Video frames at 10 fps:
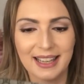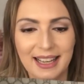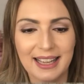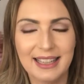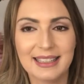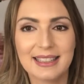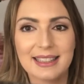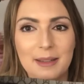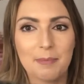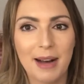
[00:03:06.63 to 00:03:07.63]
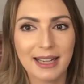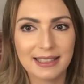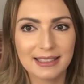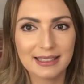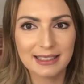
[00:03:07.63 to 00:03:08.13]
and the
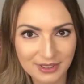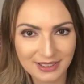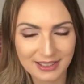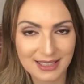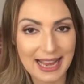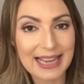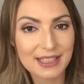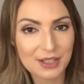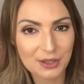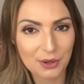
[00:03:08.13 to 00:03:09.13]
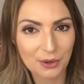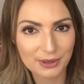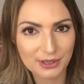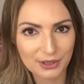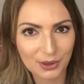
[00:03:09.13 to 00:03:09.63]
buckle, it's aged
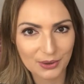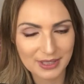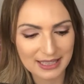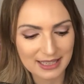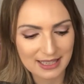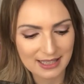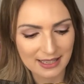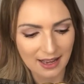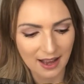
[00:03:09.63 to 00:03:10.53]
gold toned, and it's